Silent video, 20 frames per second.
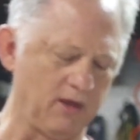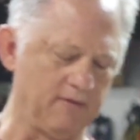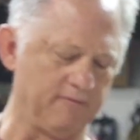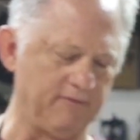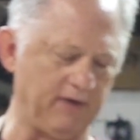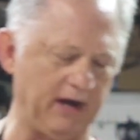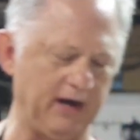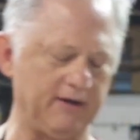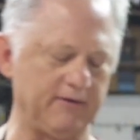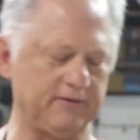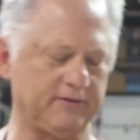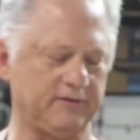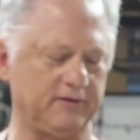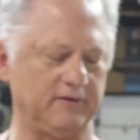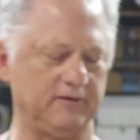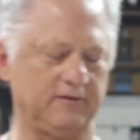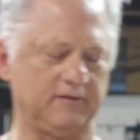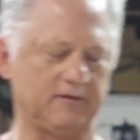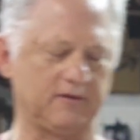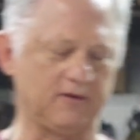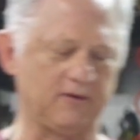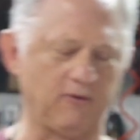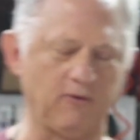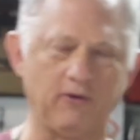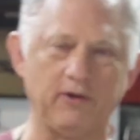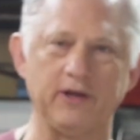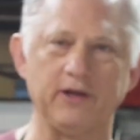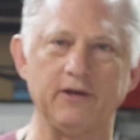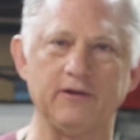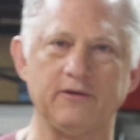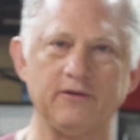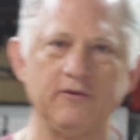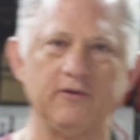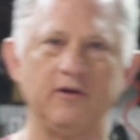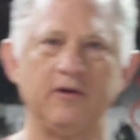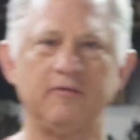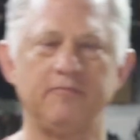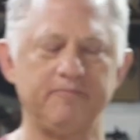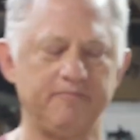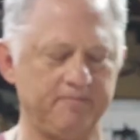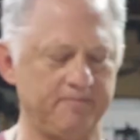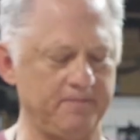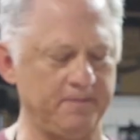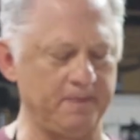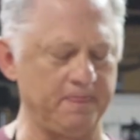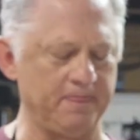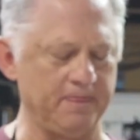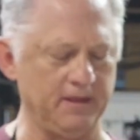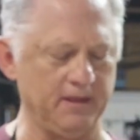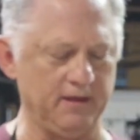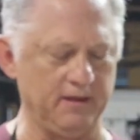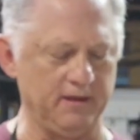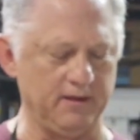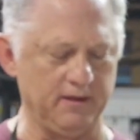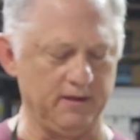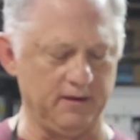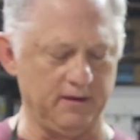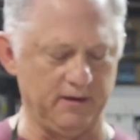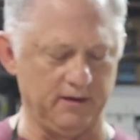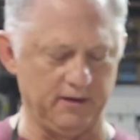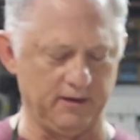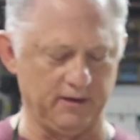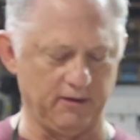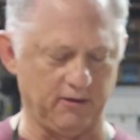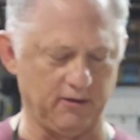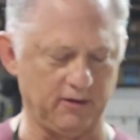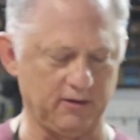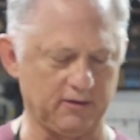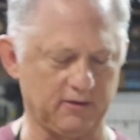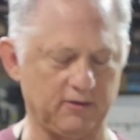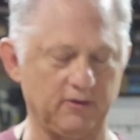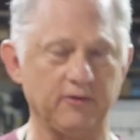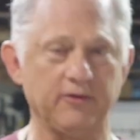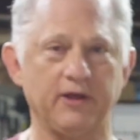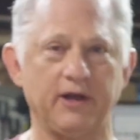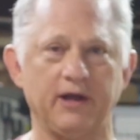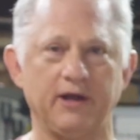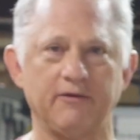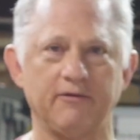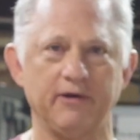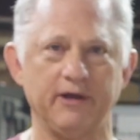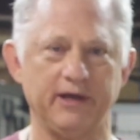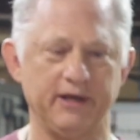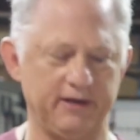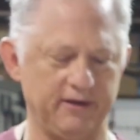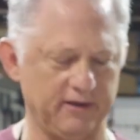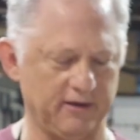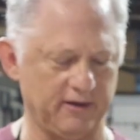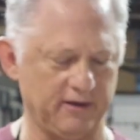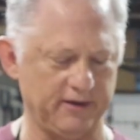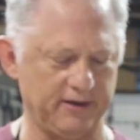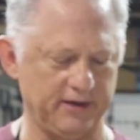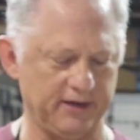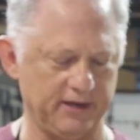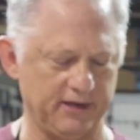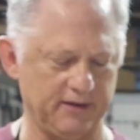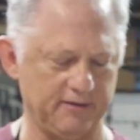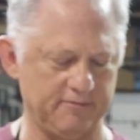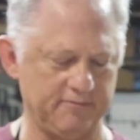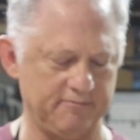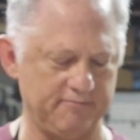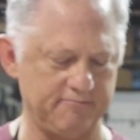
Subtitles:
viruses, according to an article that I read on a